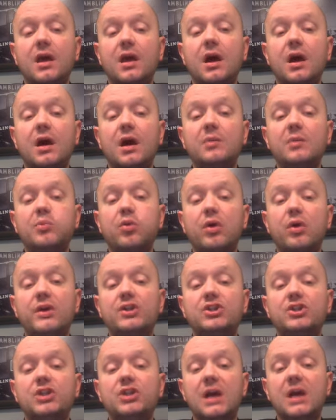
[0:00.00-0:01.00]

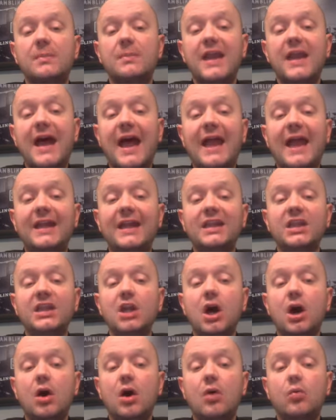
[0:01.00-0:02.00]
Unemployed Sharp,
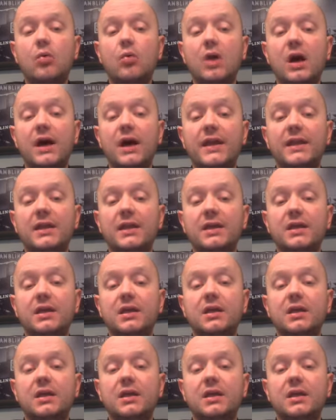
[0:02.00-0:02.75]
9-0 run,